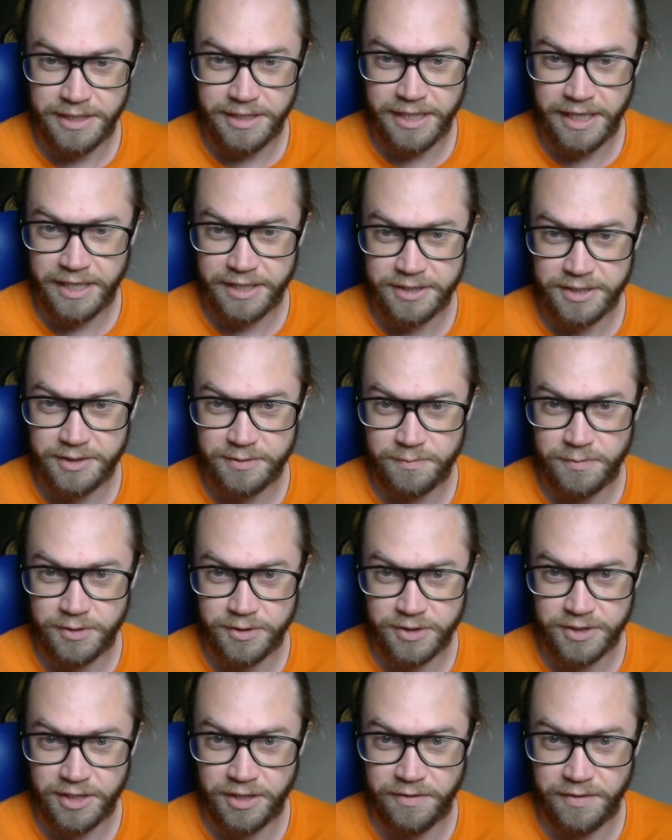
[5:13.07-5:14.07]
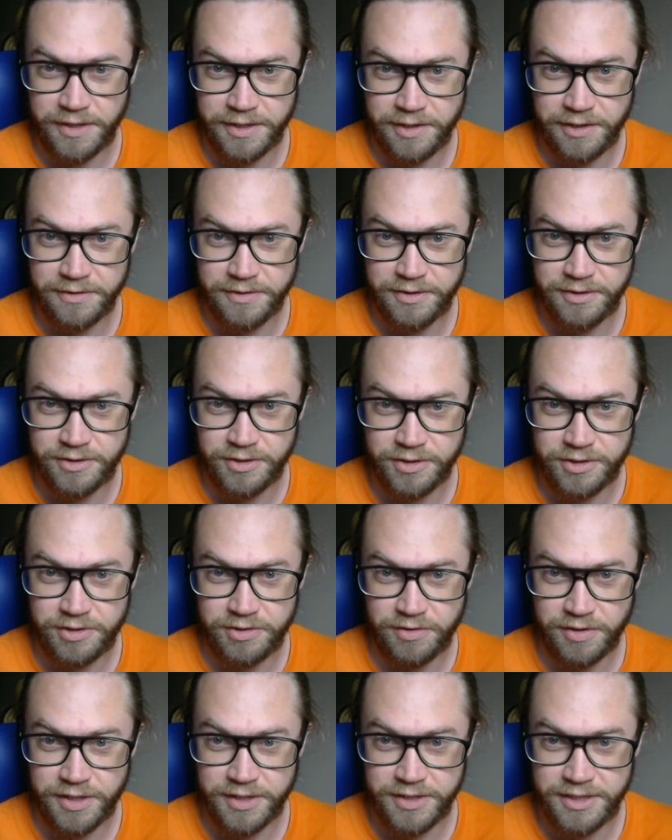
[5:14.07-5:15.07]
guess what's going on and just
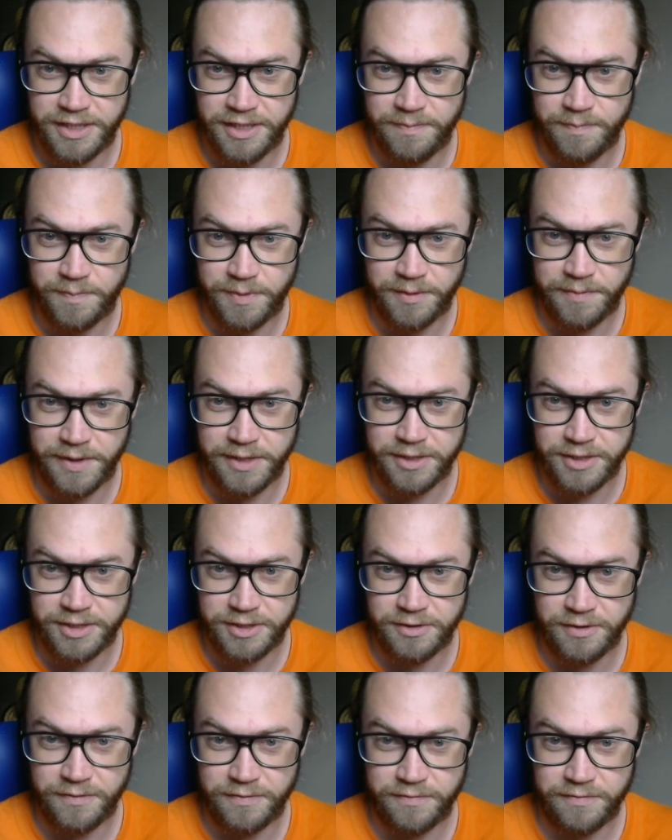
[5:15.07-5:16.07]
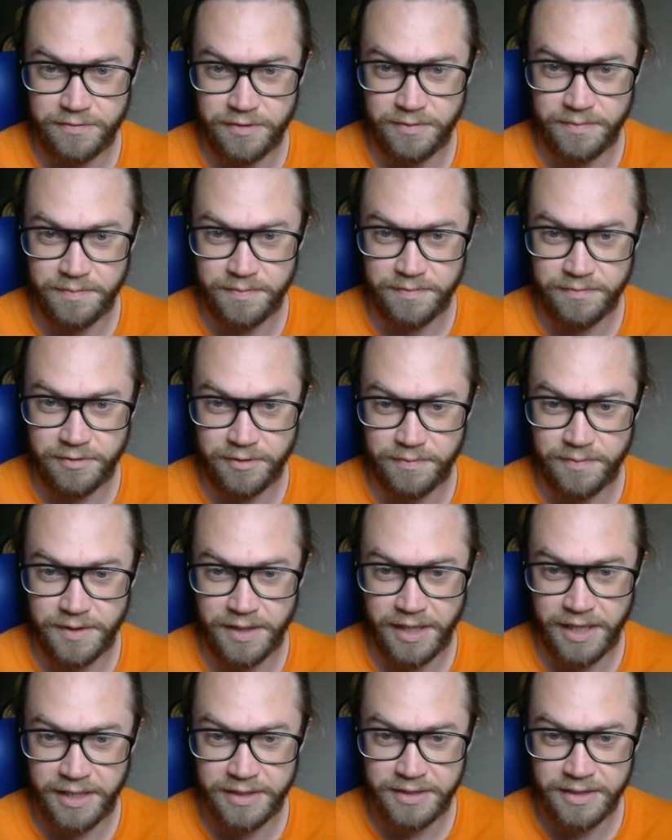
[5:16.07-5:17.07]
try to implement stuff from the
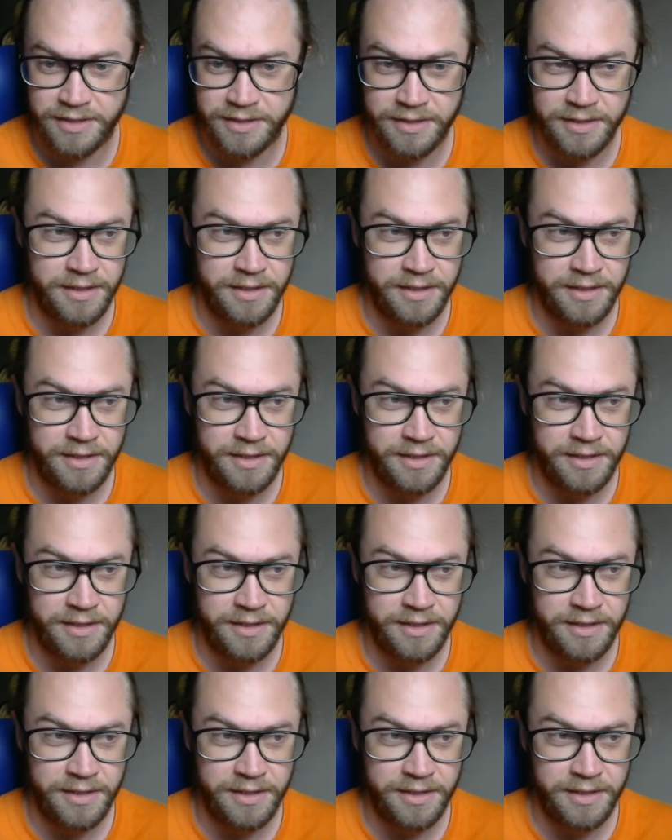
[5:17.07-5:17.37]
header,